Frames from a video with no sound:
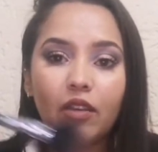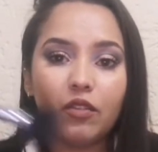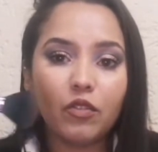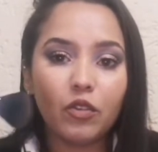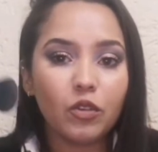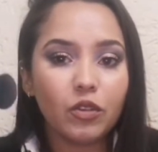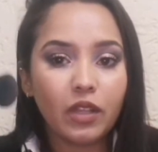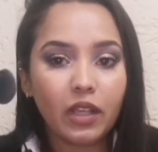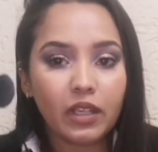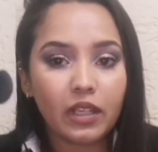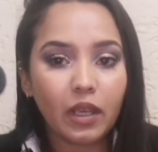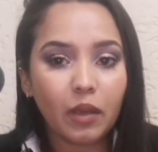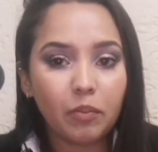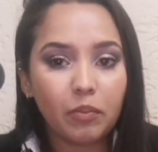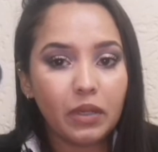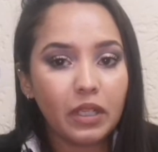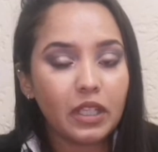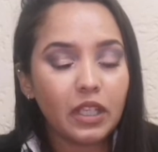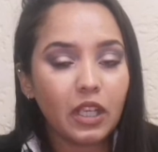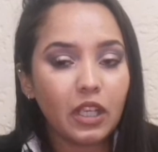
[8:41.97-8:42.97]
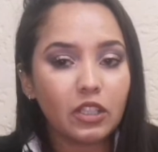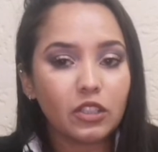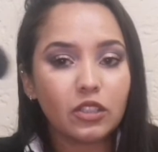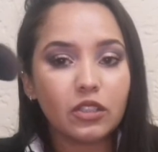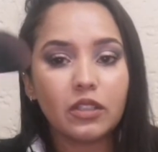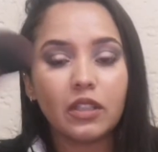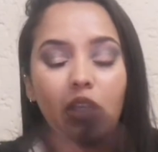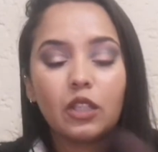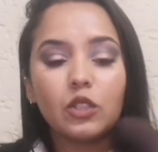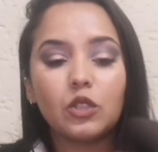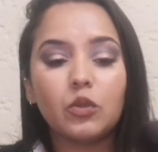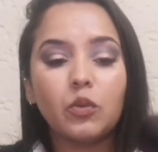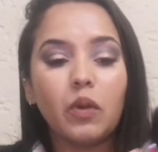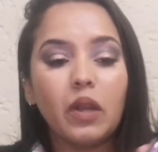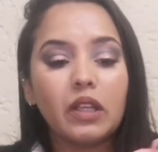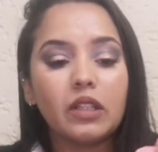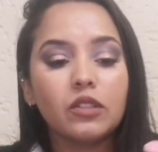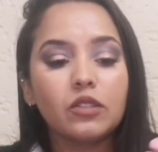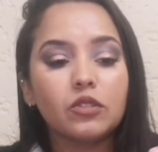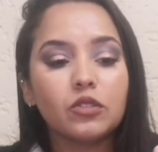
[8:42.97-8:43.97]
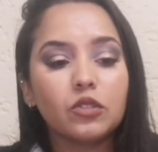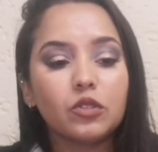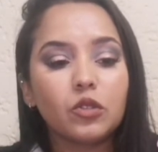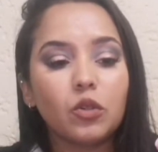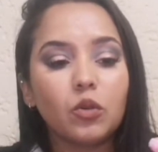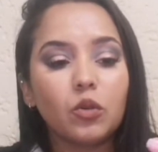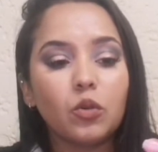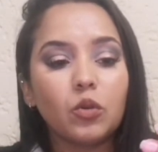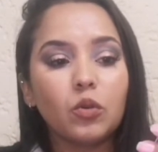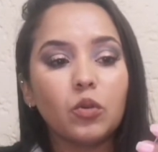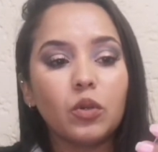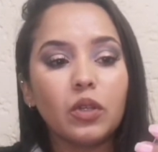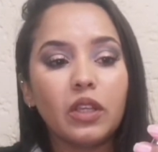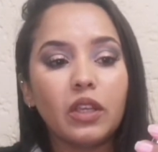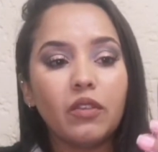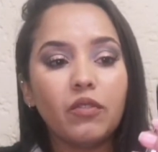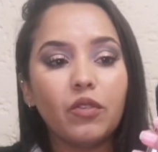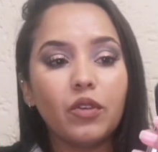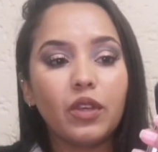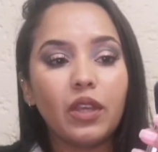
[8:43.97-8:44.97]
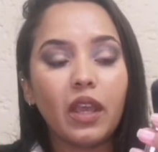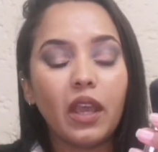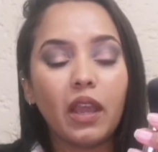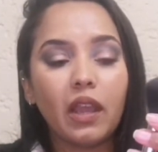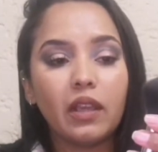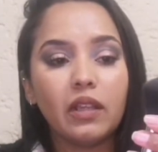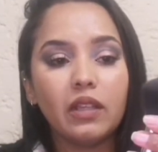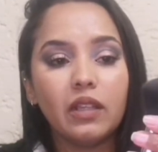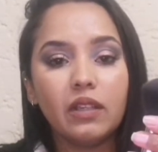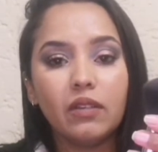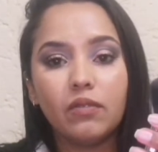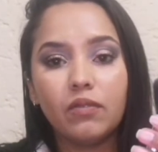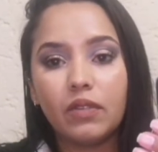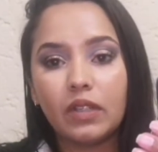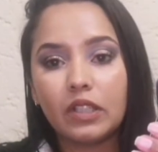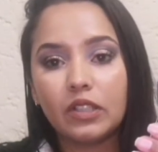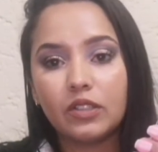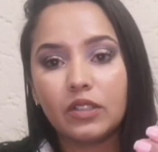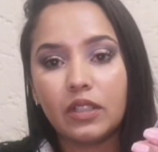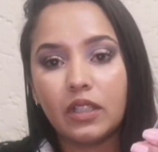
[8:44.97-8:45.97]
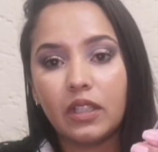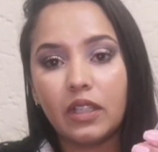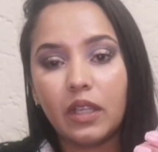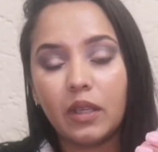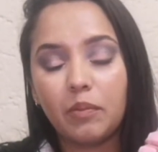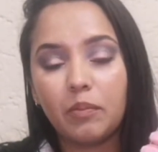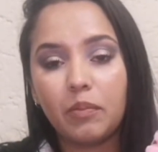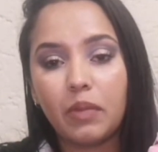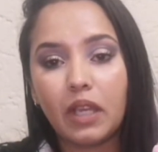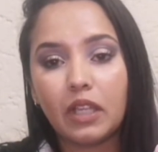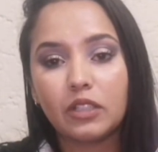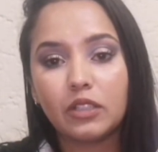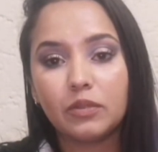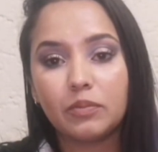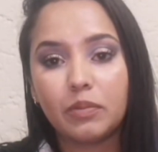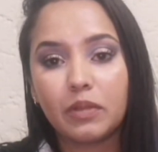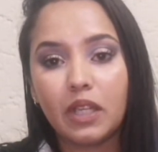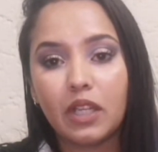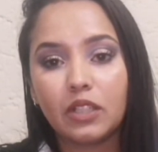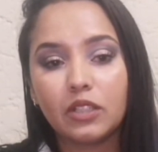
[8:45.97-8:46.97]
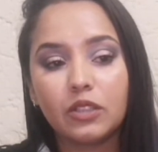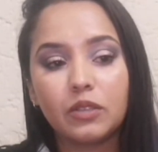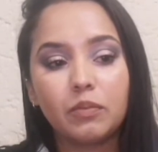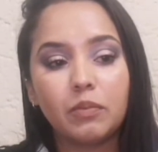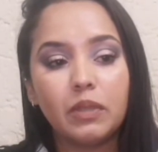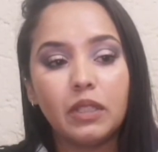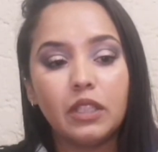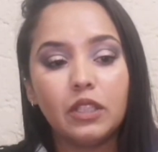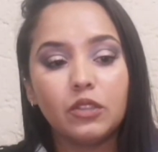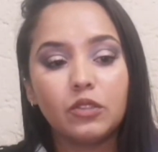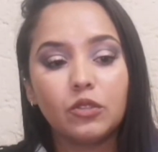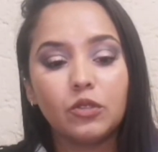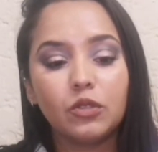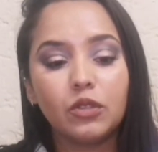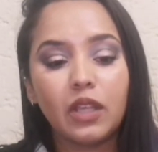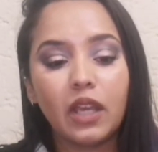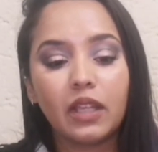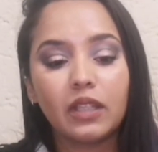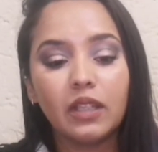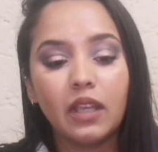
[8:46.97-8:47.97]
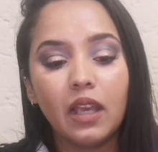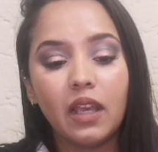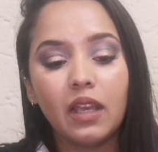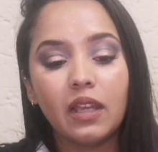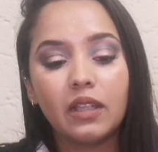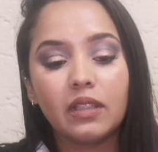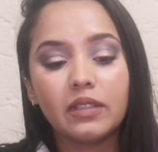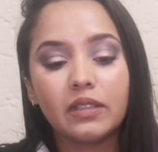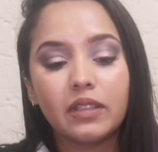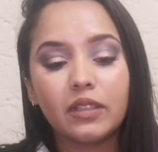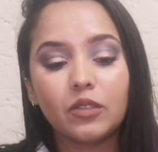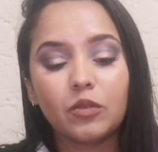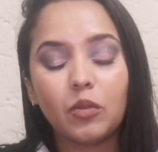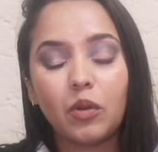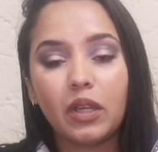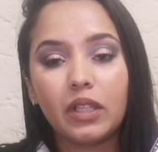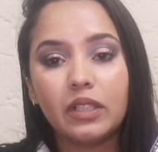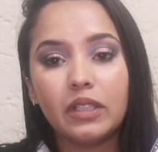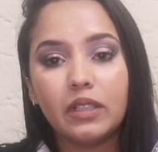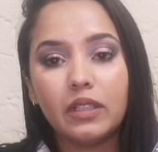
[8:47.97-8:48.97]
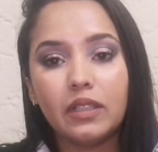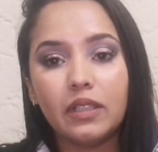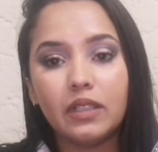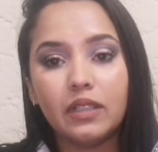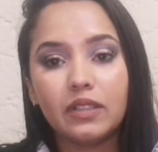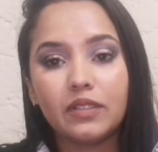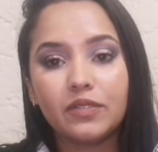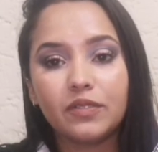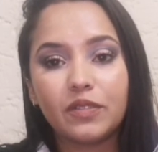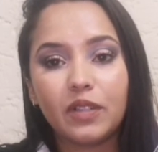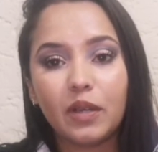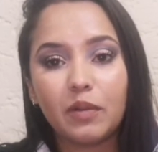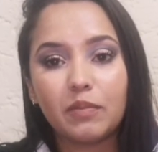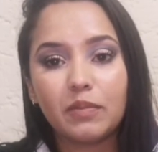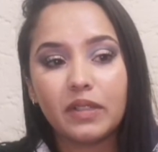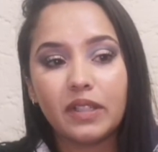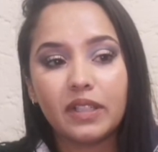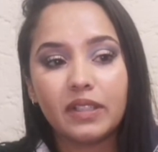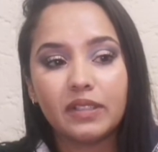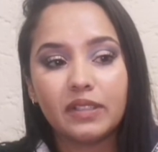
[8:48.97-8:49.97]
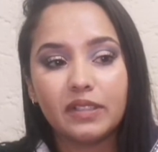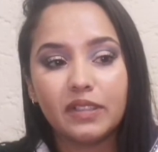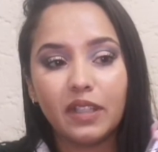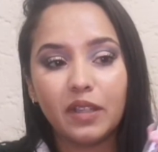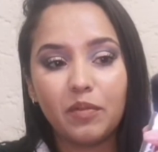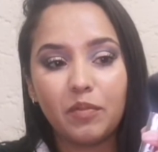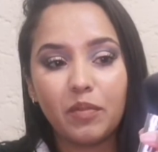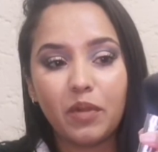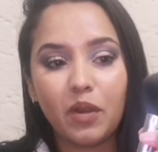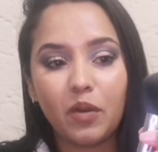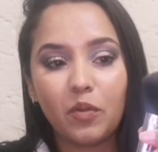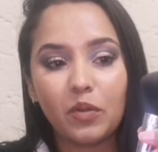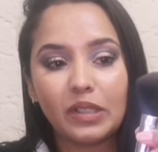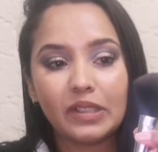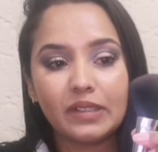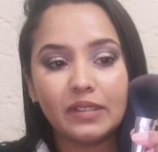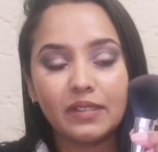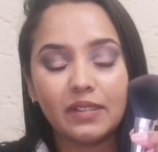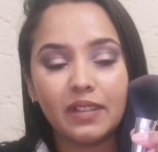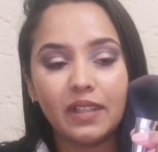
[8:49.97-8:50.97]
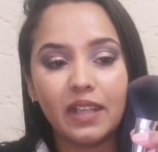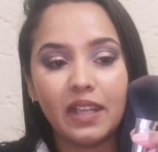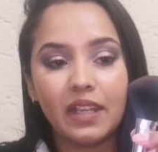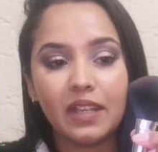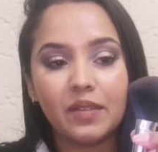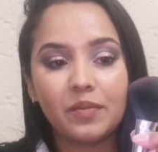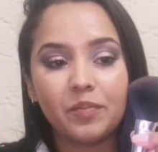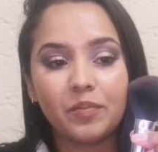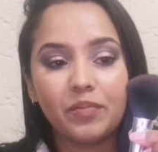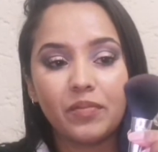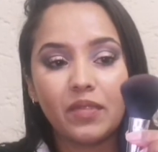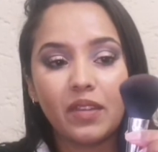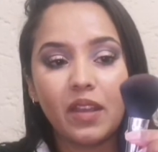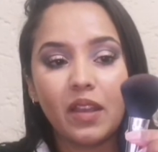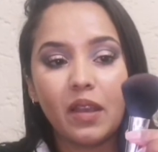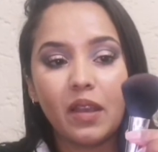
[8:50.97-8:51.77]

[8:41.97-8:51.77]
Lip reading: give you that application that you want. So if you can invest in a blush brush, please do that. This one is from Sigma once again,